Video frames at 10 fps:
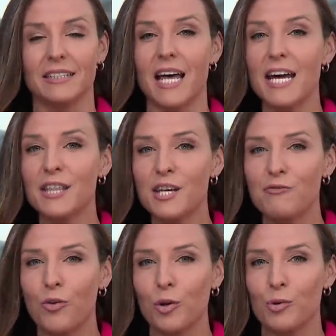like the
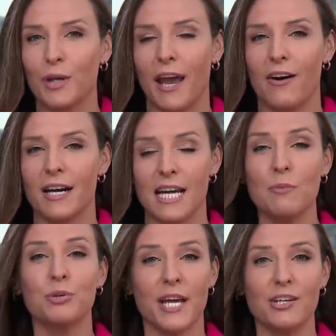Affordable Care Act and
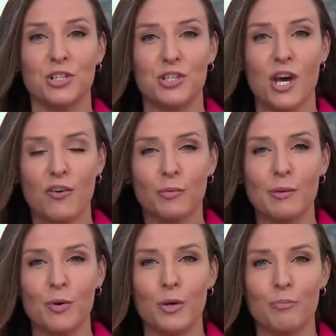protections for
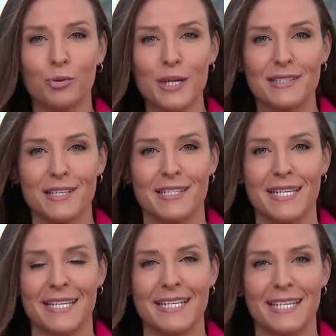people with pre
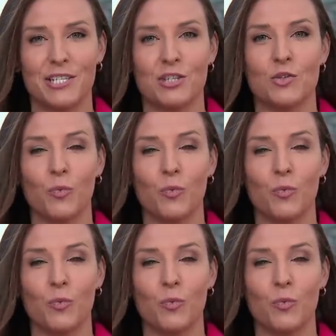existing conditions,